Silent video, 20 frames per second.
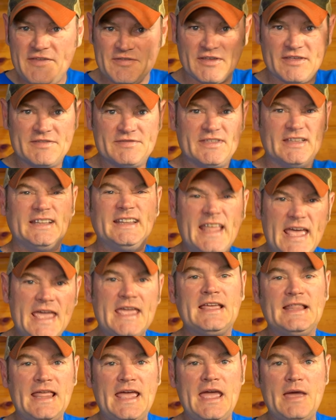the
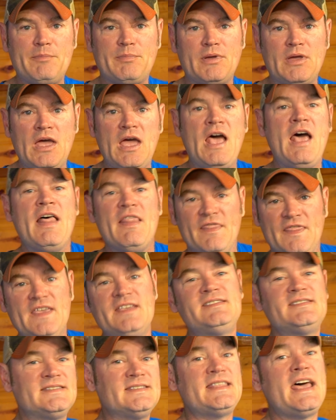leg lamp.
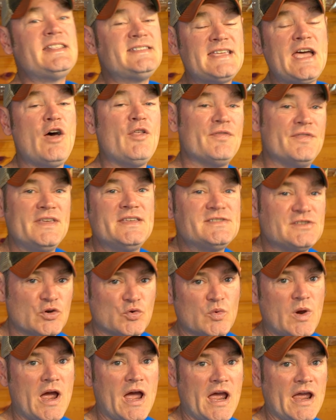That's how this
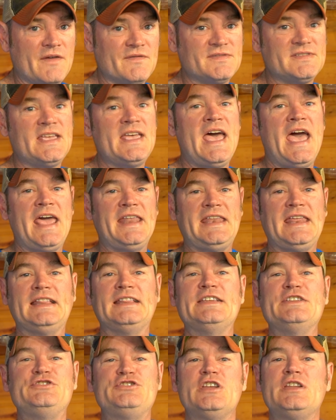arrives, in a
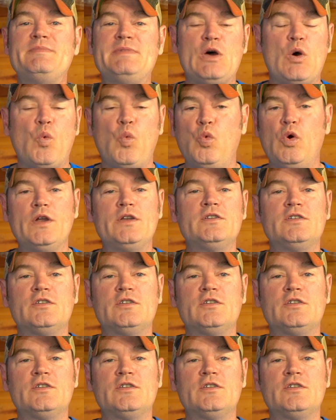legitimate wooden